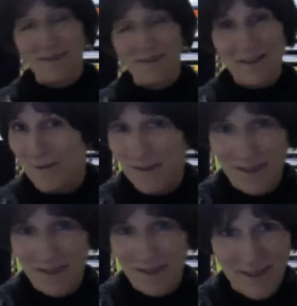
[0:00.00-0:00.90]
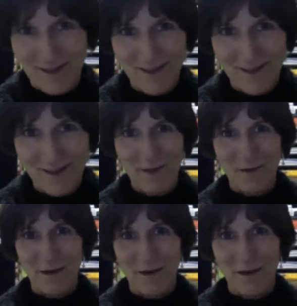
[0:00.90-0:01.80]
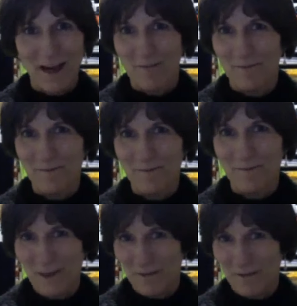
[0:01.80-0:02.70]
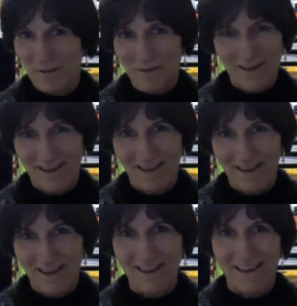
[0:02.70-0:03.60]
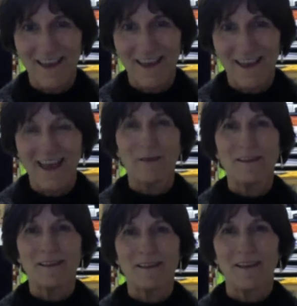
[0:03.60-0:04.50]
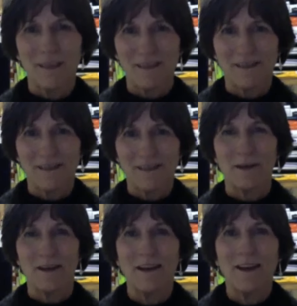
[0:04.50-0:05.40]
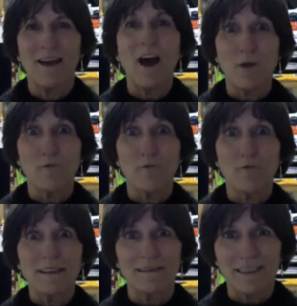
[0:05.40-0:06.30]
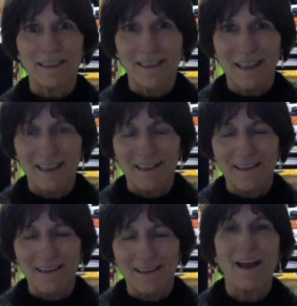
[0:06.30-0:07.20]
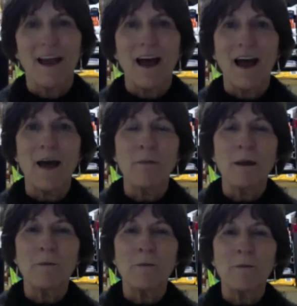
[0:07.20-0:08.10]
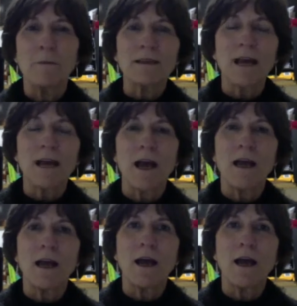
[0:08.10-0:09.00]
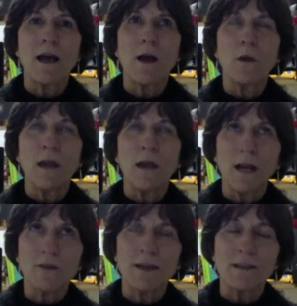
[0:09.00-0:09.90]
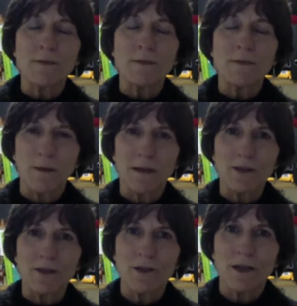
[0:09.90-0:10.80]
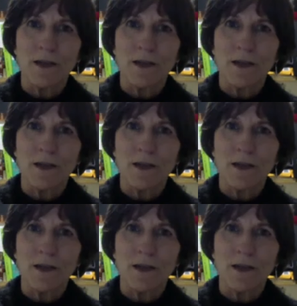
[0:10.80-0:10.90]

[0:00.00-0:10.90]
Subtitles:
reach the physicians who don't consider ME/CFS to be a real disease. But we are trying to publish.